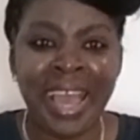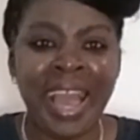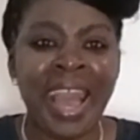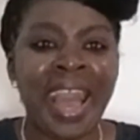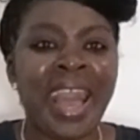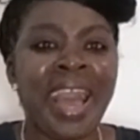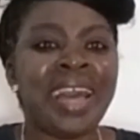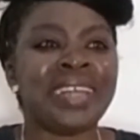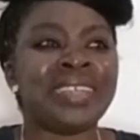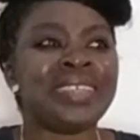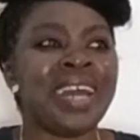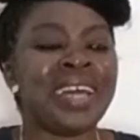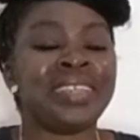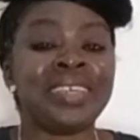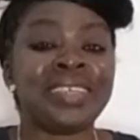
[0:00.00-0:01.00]
And
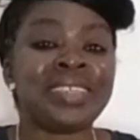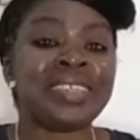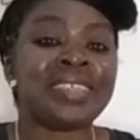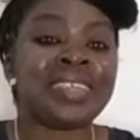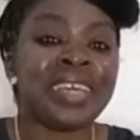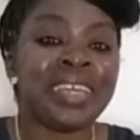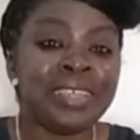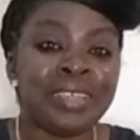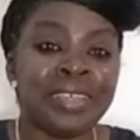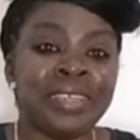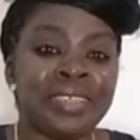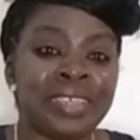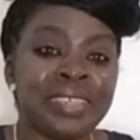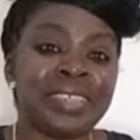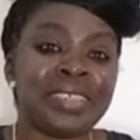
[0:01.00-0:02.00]
this
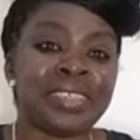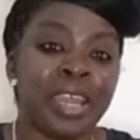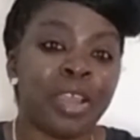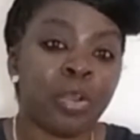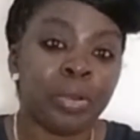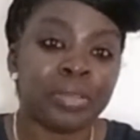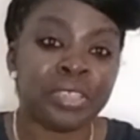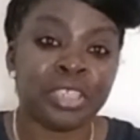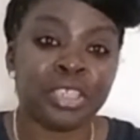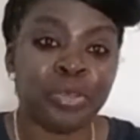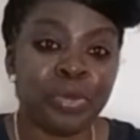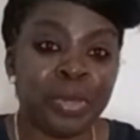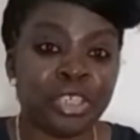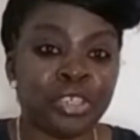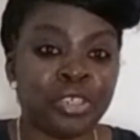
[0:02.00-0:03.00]
is a
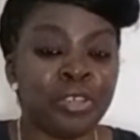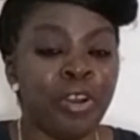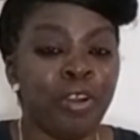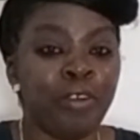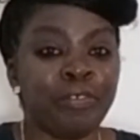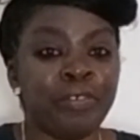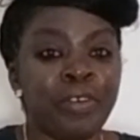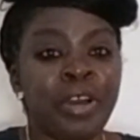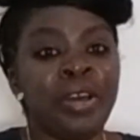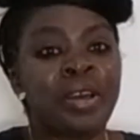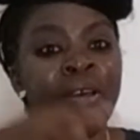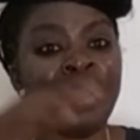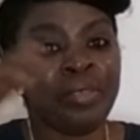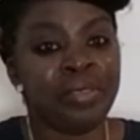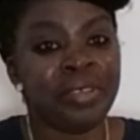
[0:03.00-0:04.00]
continuation of
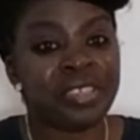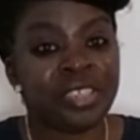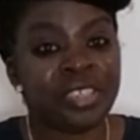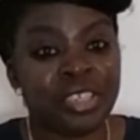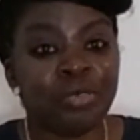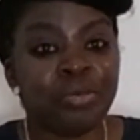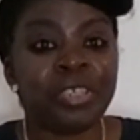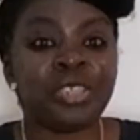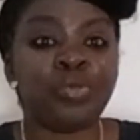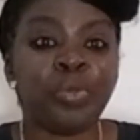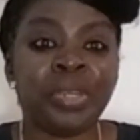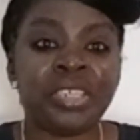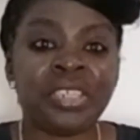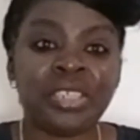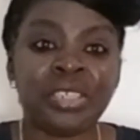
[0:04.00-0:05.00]
the series
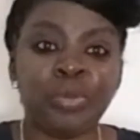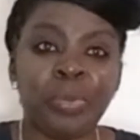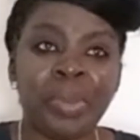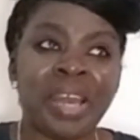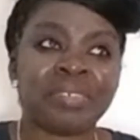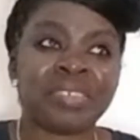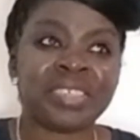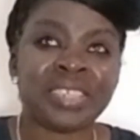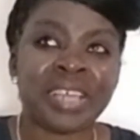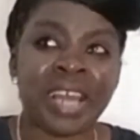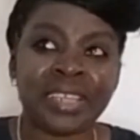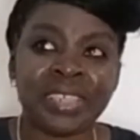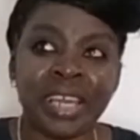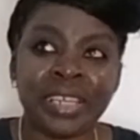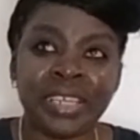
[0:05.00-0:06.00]
which we have
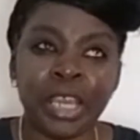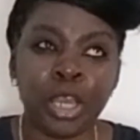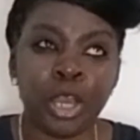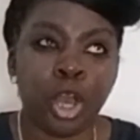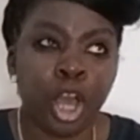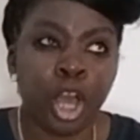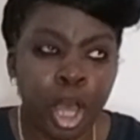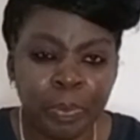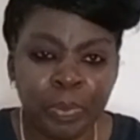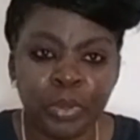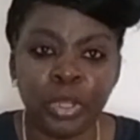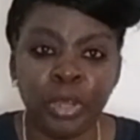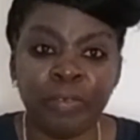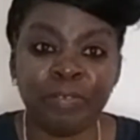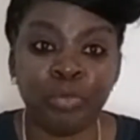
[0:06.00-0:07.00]
started a couple
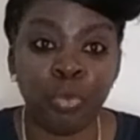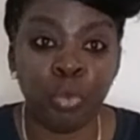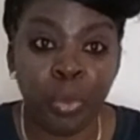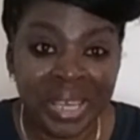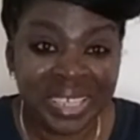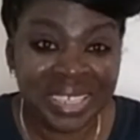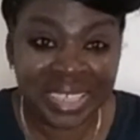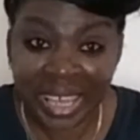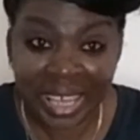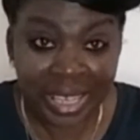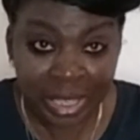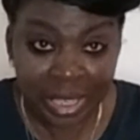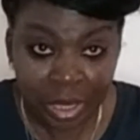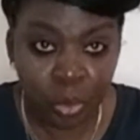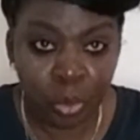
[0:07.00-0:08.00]
of weeks
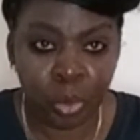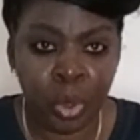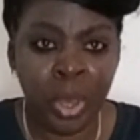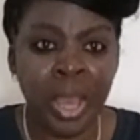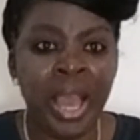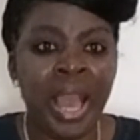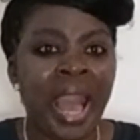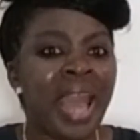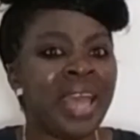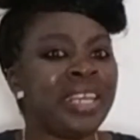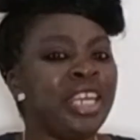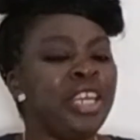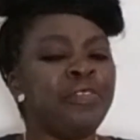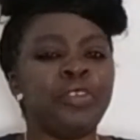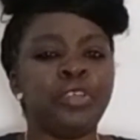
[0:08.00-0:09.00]
ago. And
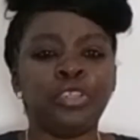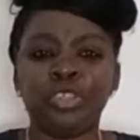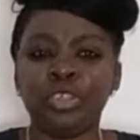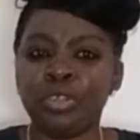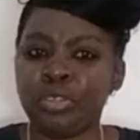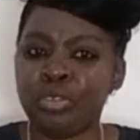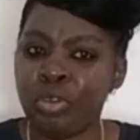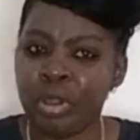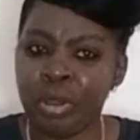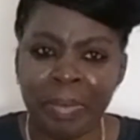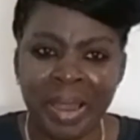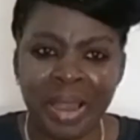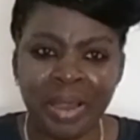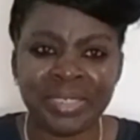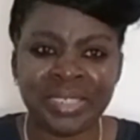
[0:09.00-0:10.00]
if you don't know
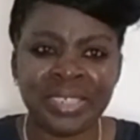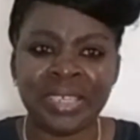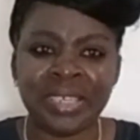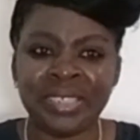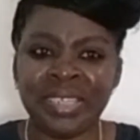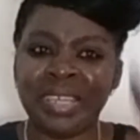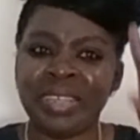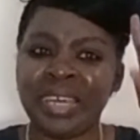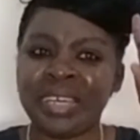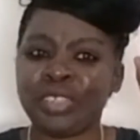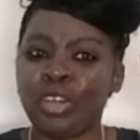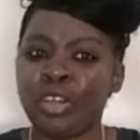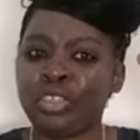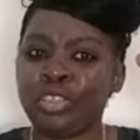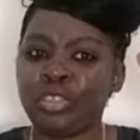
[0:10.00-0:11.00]
about it, there's
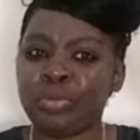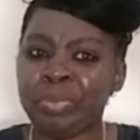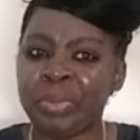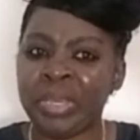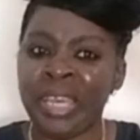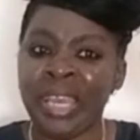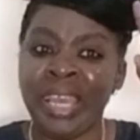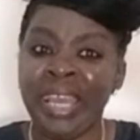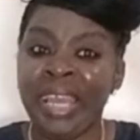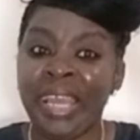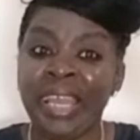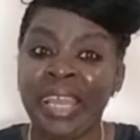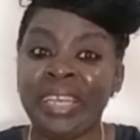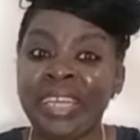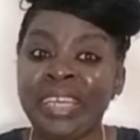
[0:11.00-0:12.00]
going to be
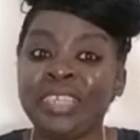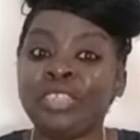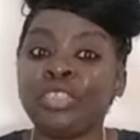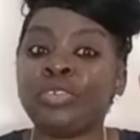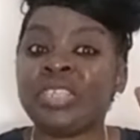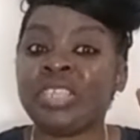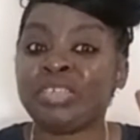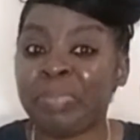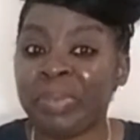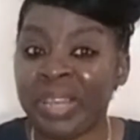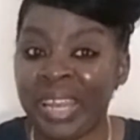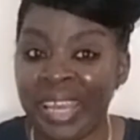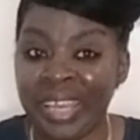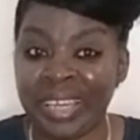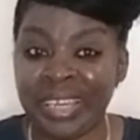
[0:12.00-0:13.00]
a link to the
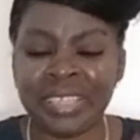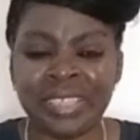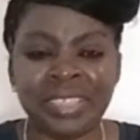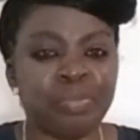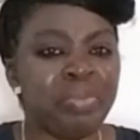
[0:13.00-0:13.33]
playlist.